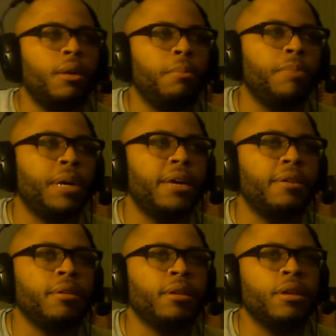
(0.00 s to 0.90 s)
but
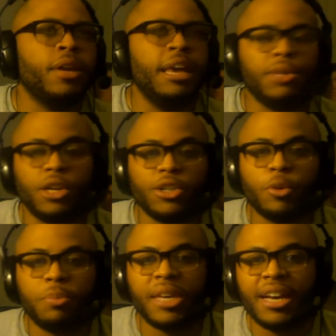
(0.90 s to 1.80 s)
it was also
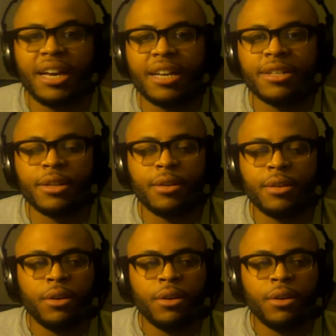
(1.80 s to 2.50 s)
because,